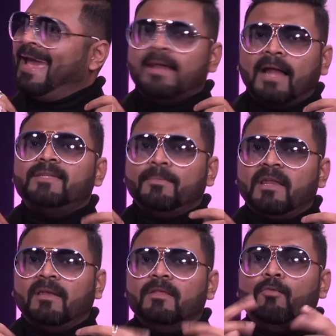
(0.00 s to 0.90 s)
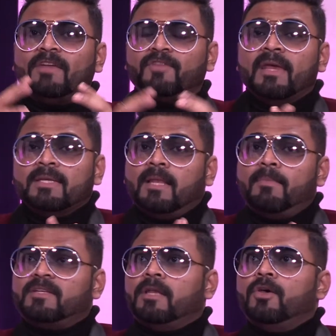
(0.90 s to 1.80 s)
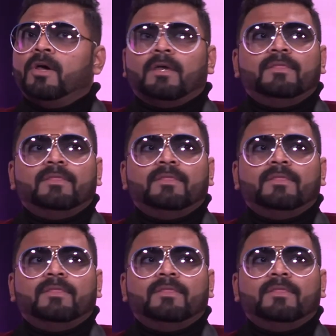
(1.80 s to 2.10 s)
And ultimately the victory. See, let me tell you,